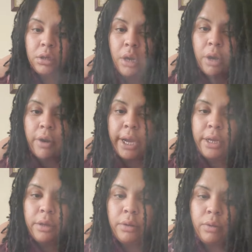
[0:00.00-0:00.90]
All
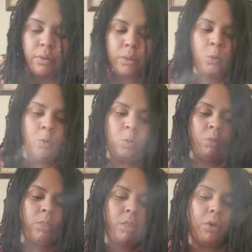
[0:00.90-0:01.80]
right?
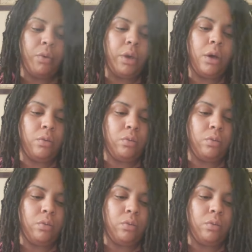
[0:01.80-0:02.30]
Here we go.